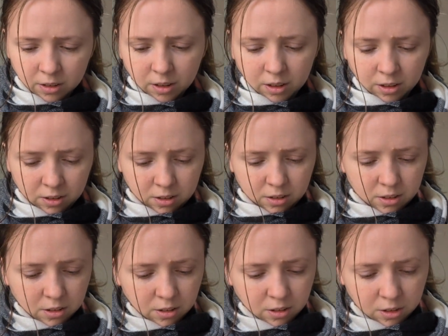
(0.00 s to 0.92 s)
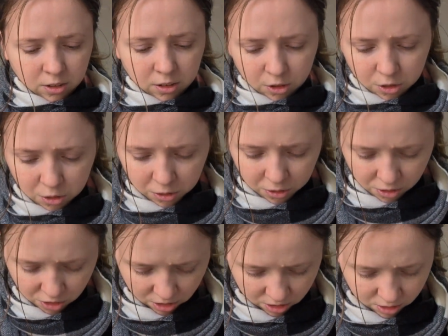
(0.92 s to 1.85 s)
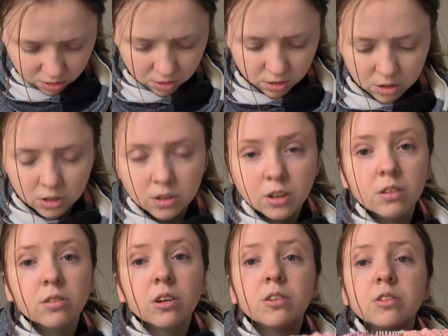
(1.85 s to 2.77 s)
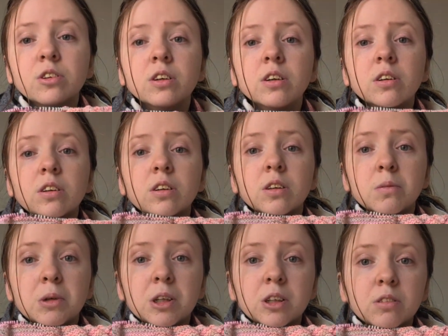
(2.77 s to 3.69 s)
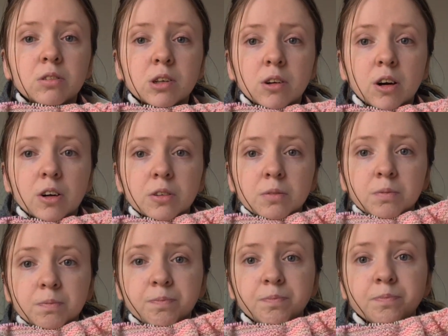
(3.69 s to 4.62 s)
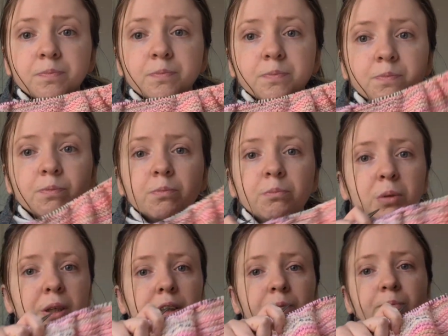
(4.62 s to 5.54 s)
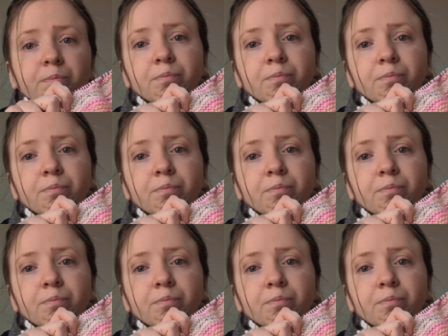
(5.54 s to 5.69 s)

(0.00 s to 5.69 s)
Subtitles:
It's huge, and also I've left it in the middle of a row, but